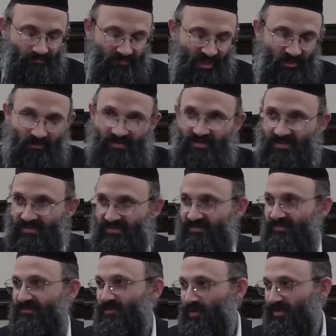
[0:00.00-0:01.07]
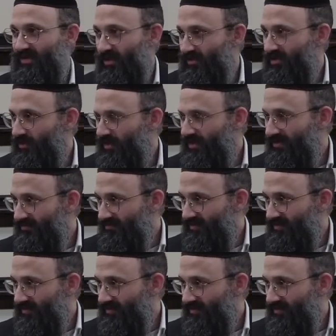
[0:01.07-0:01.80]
I know this is foreign territory,